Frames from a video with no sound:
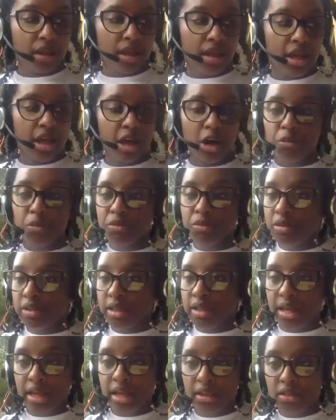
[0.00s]
helped
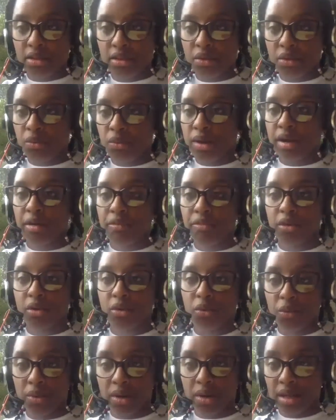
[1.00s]
lay the
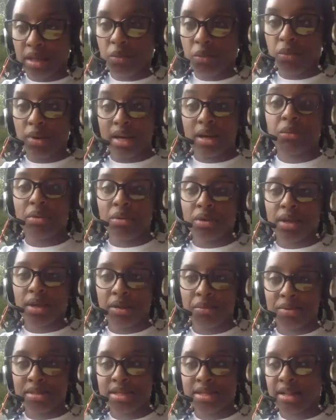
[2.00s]
whatever when he when he,
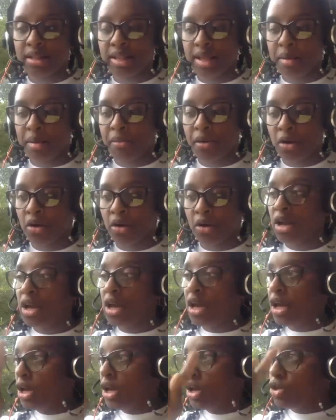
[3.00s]
he was at that part
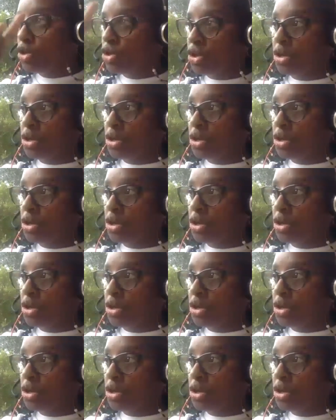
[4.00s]
she